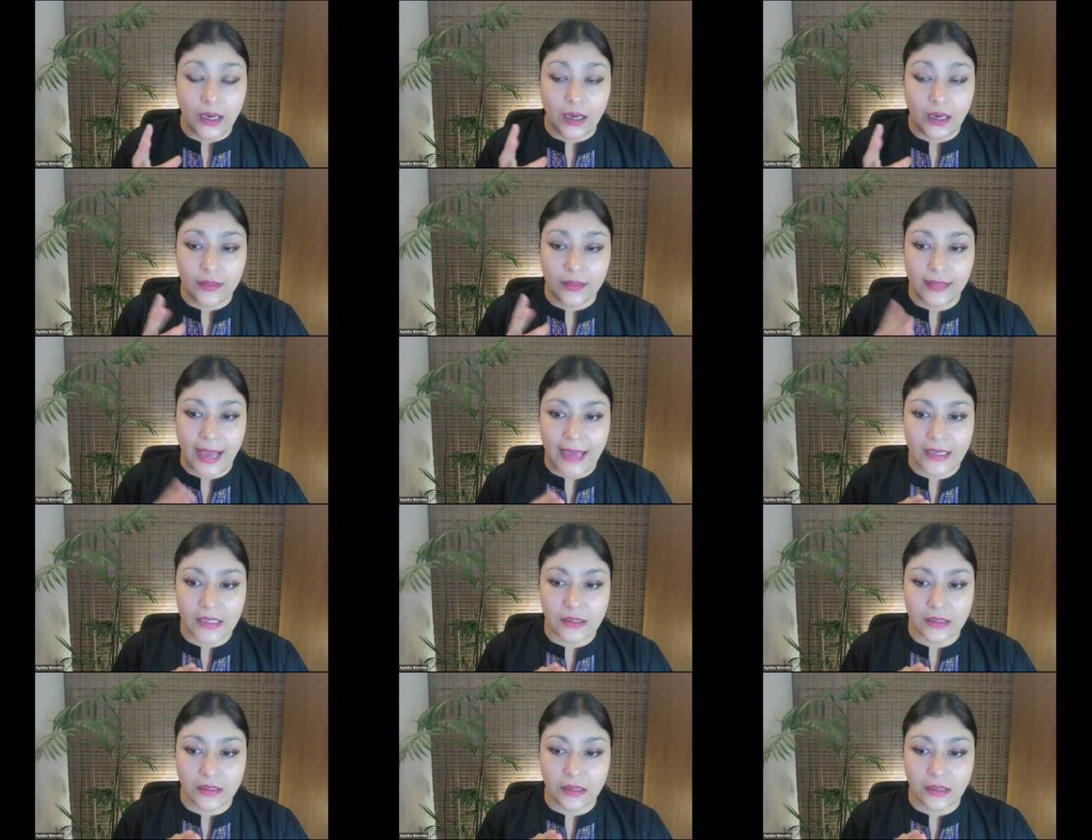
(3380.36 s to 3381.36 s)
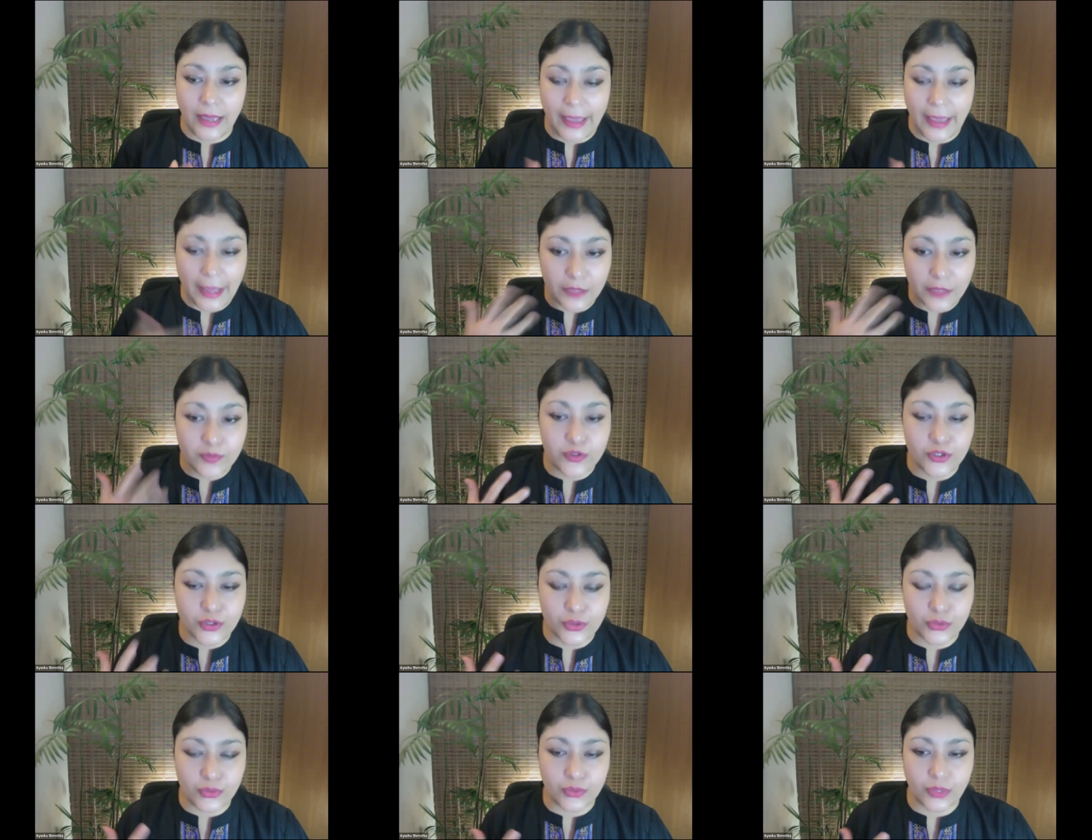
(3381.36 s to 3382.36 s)
that helps
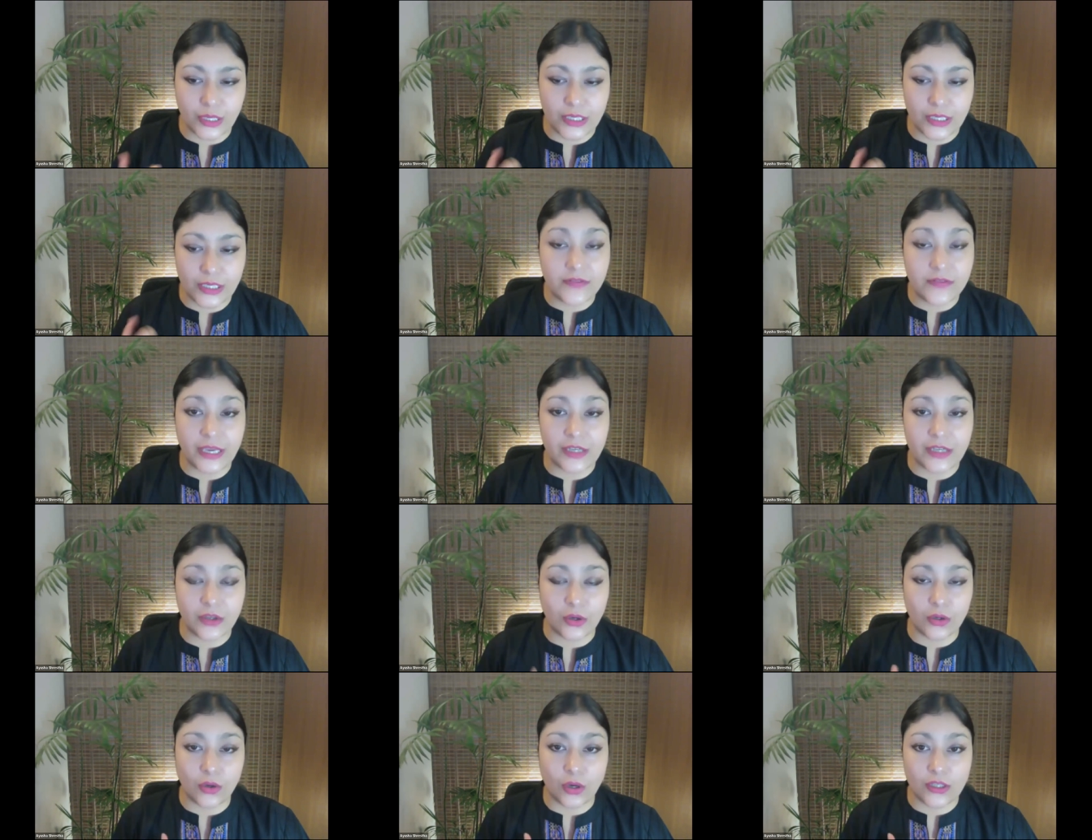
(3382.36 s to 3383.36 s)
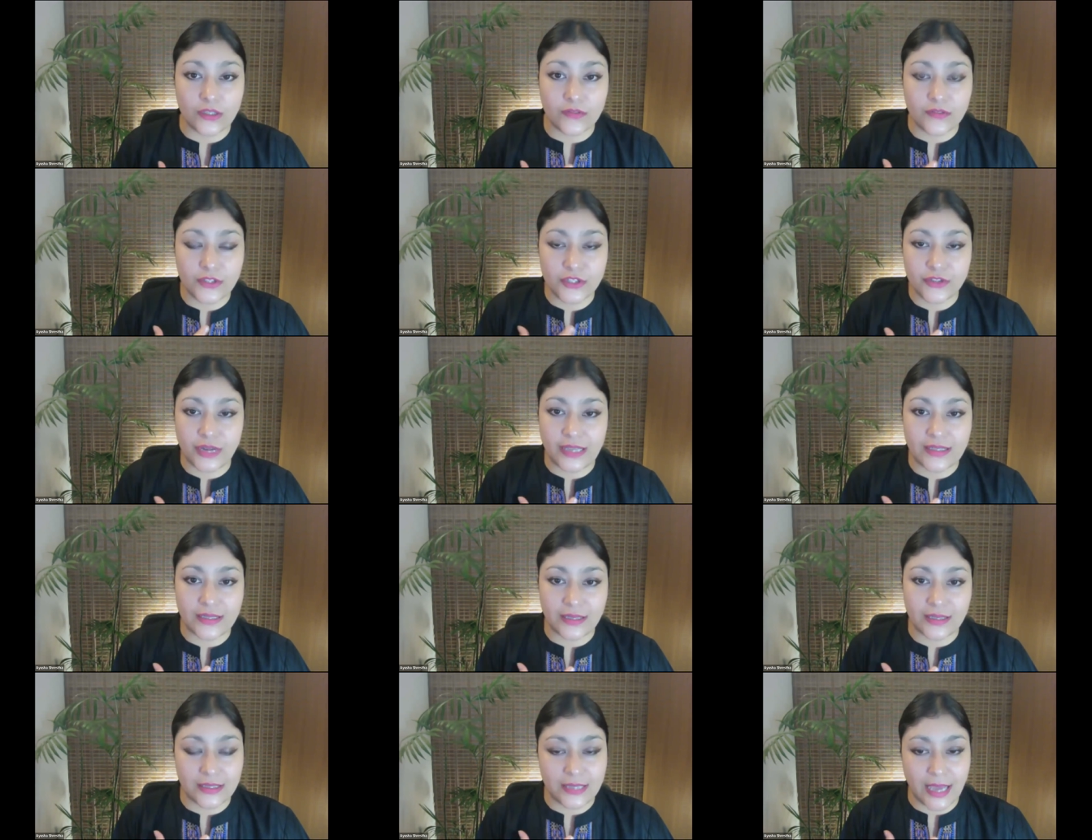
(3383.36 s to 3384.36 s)
to alleviate a lot of stress and
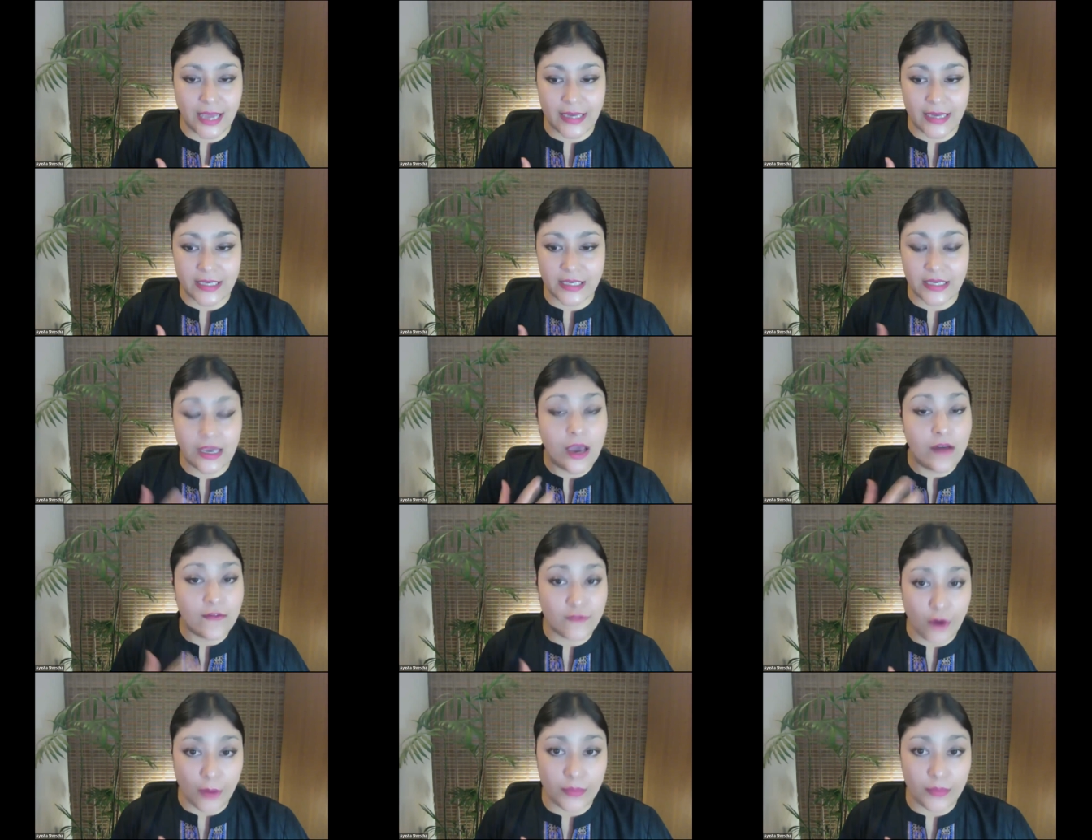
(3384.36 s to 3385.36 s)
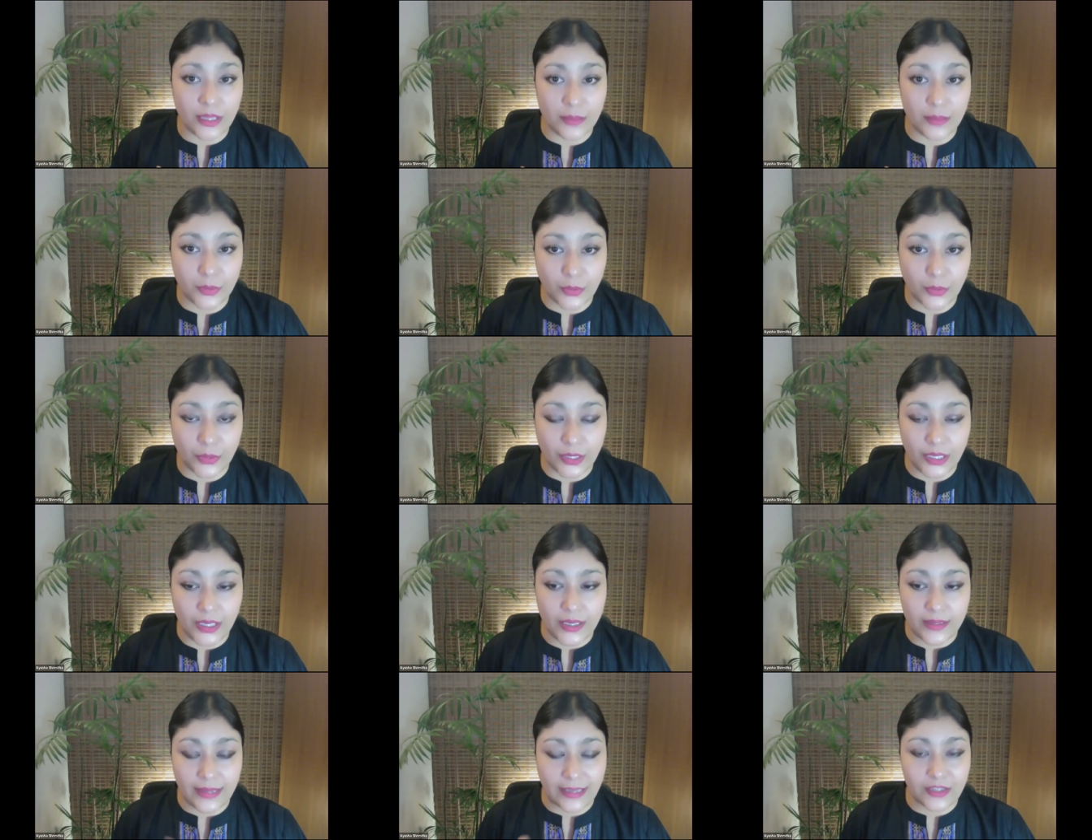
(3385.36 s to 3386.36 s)
anxiety from the employee.
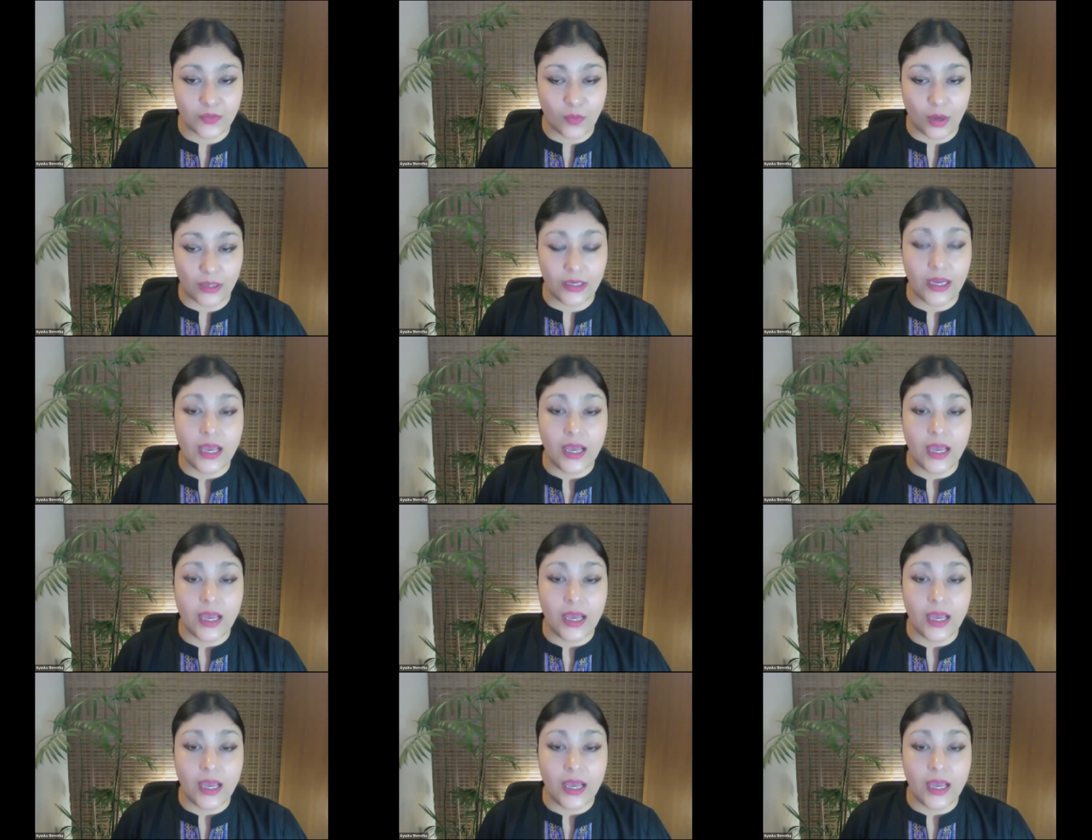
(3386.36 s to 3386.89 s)
That's one.